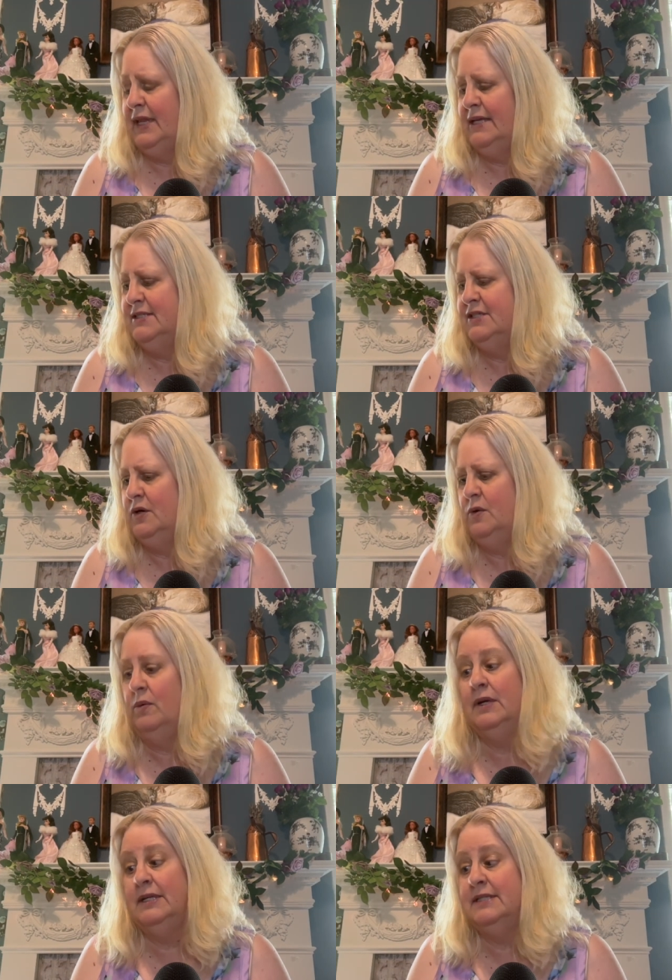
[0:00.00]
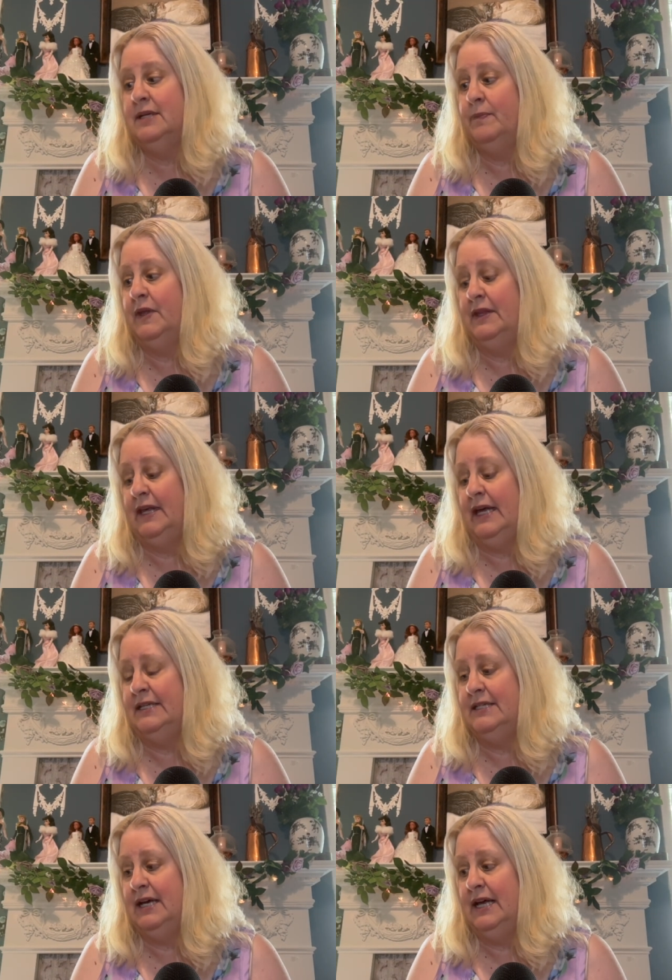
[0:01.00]
So something
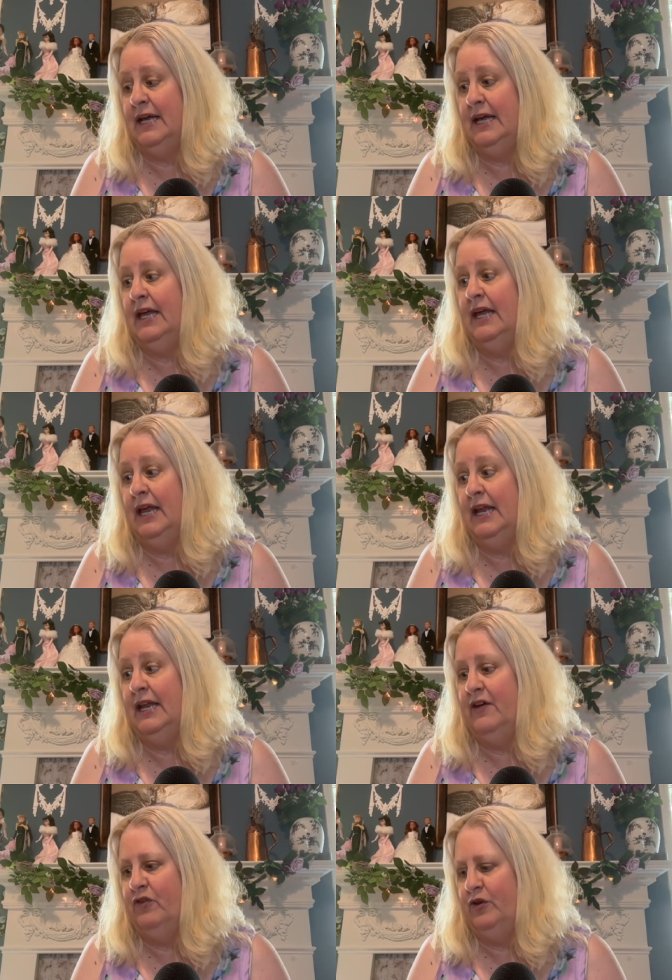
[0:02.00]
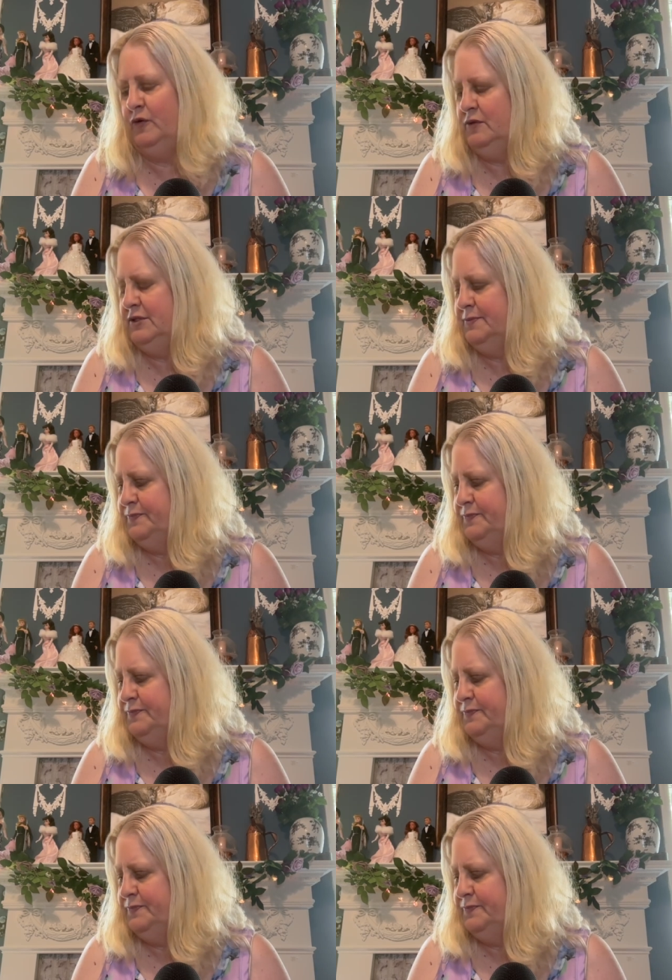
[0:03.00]
that I never use.